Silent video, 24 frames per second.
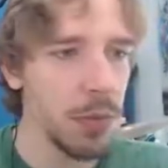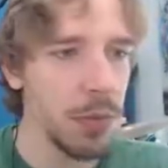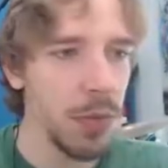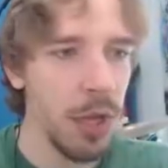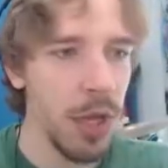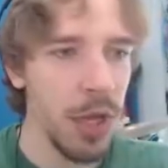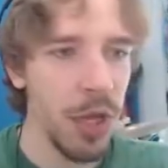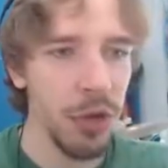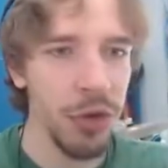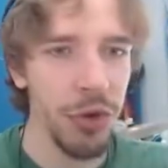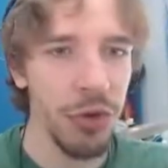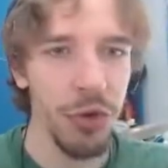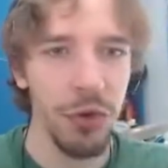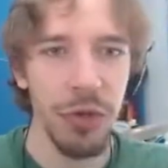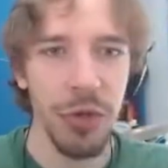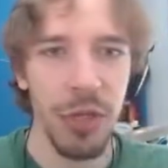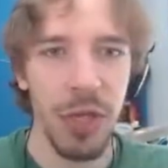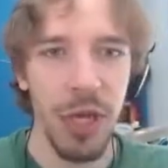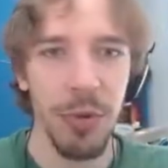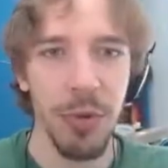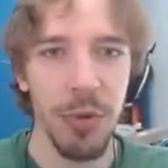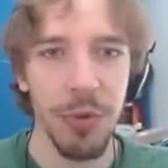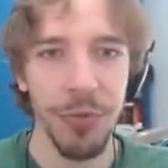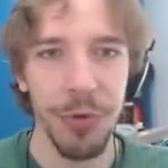Usually I
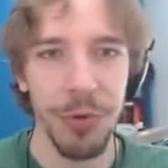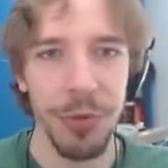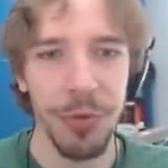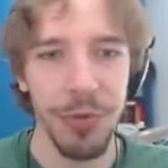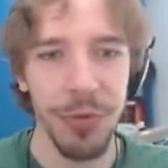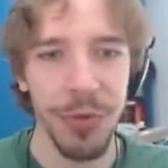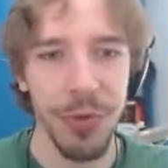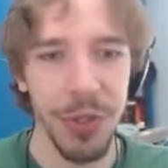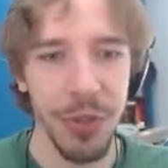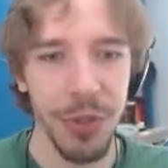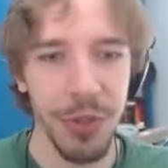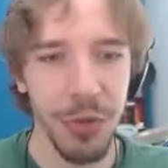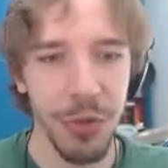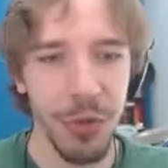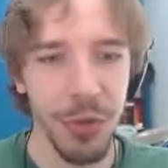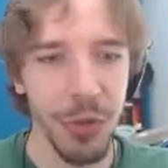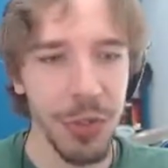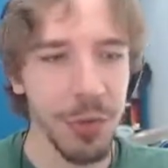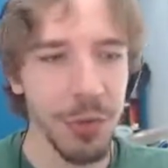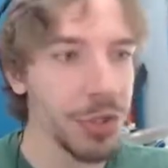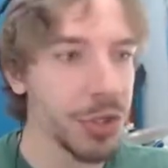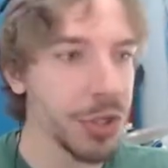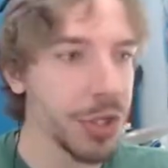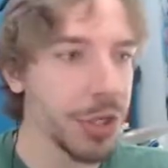would first finish the
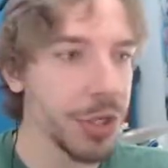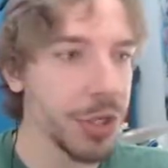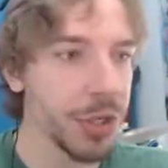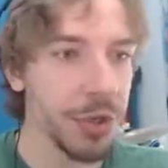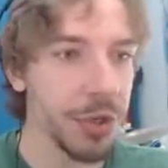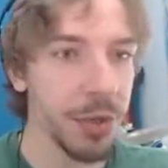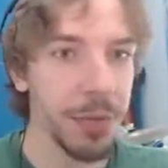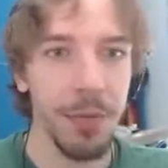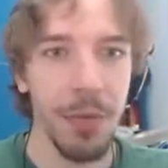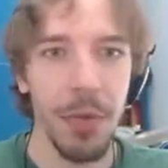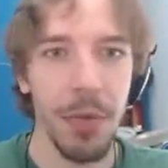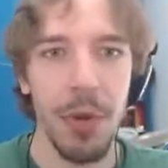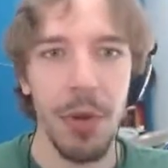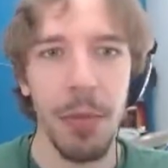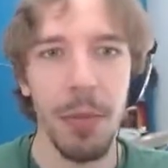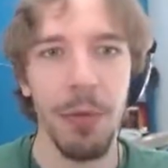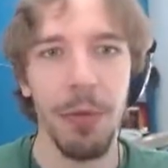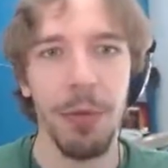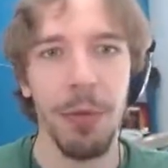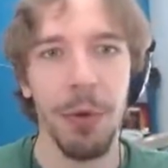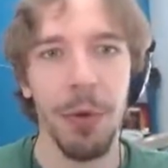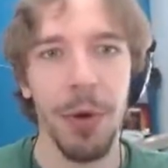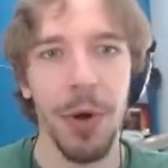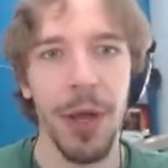treatment chain there,
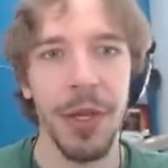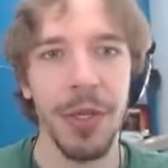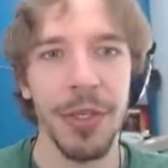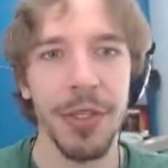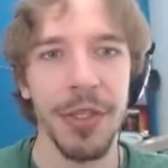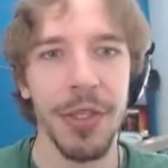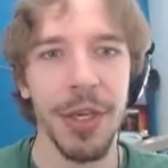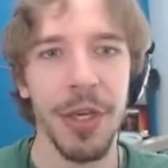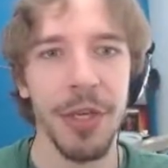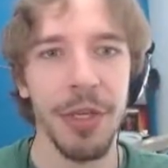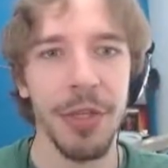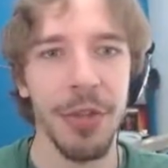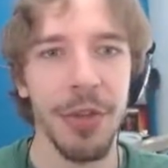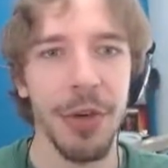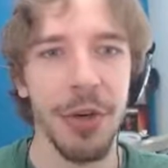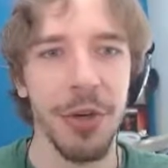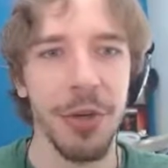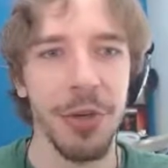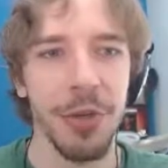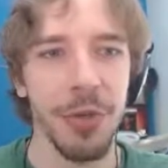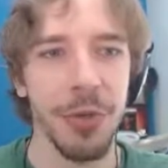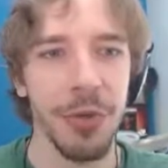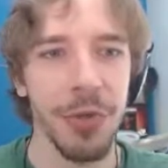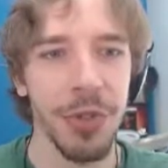before I assigned this doctor
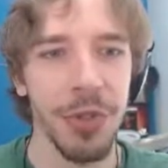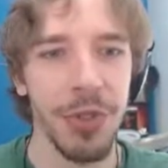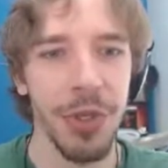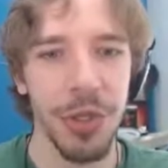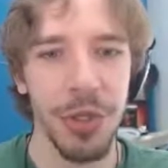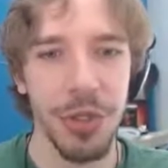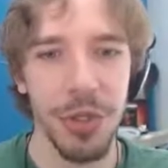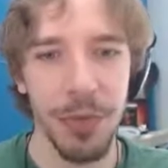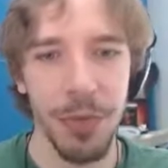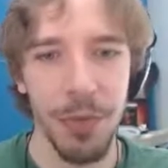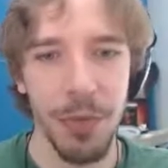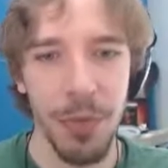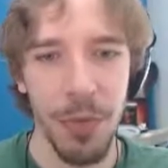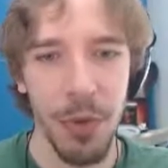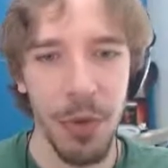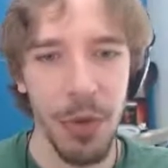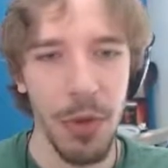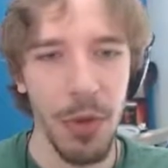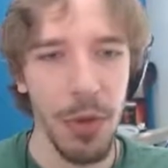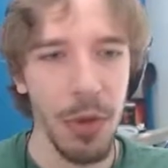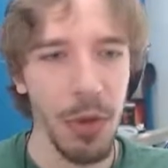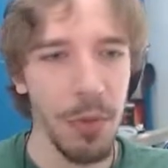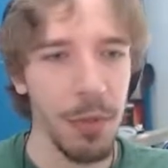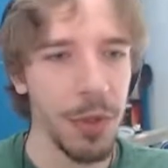to a station,
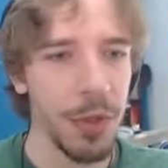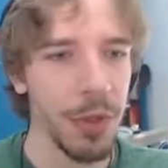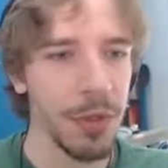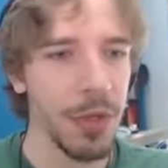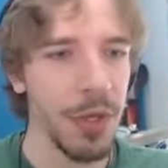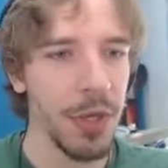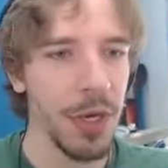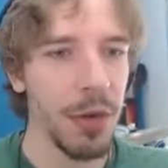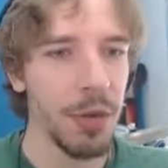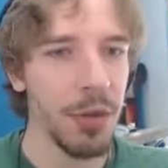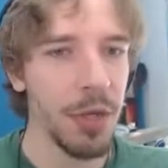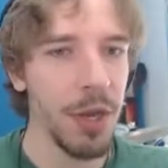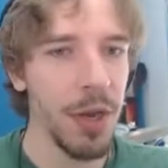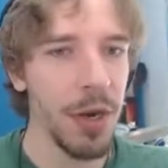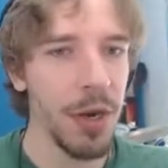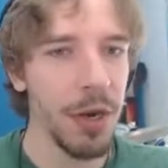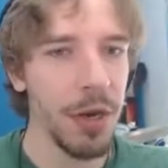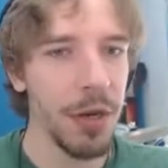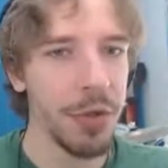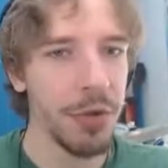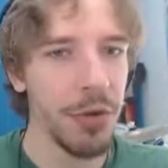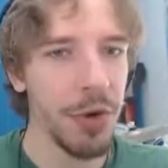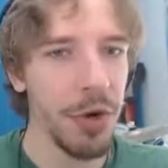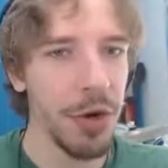because then I would get an
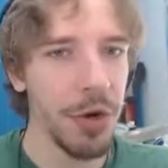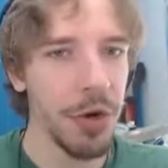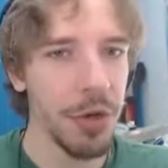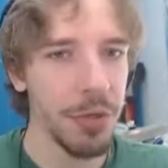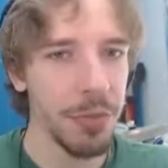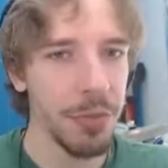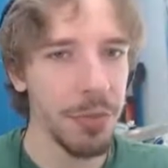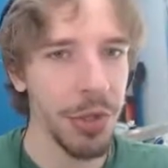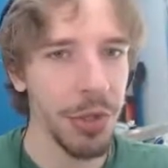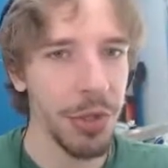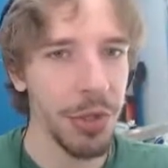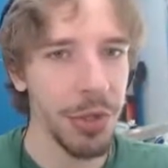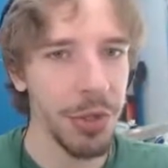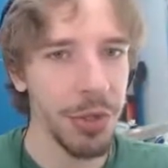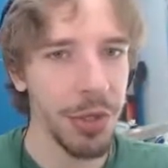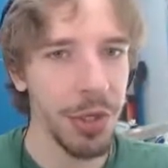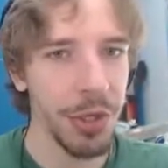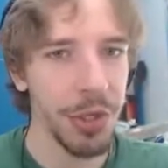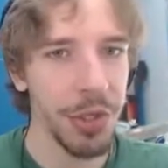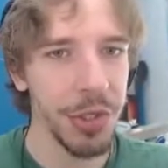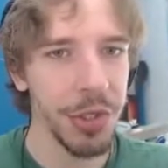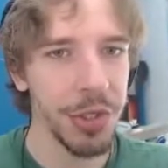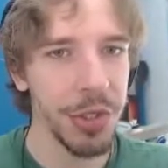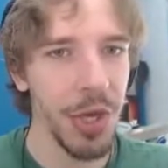extra heart, but then
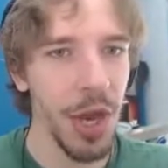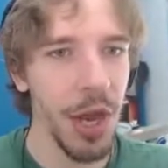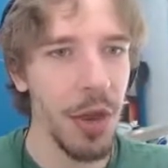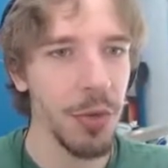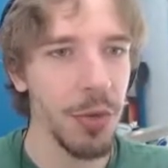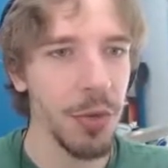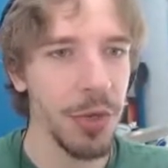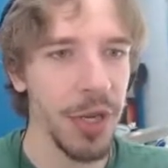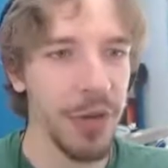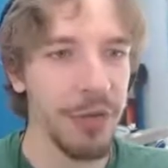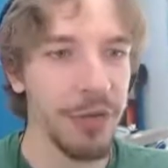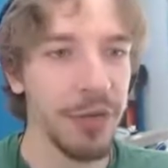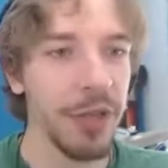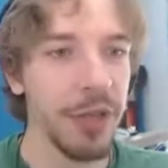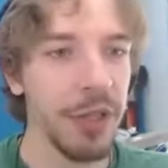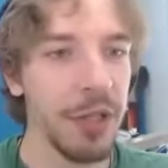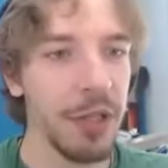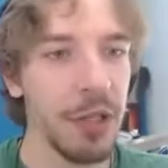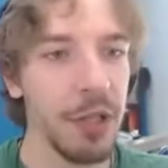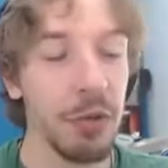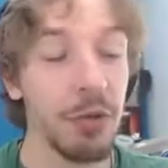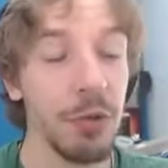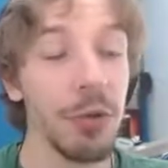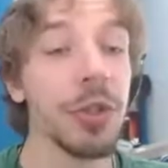this guy would definitely
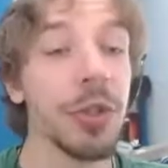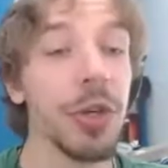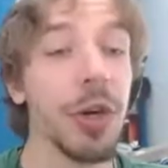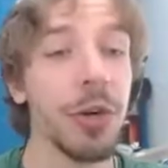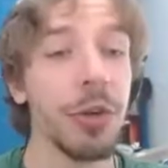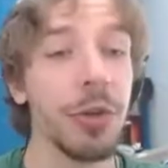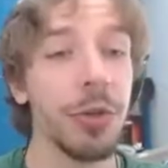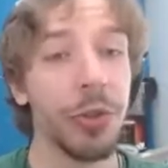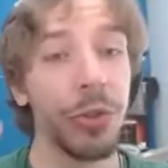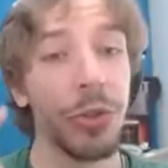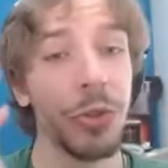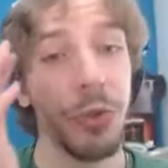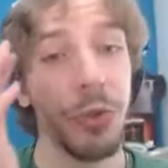lose a heart or 2.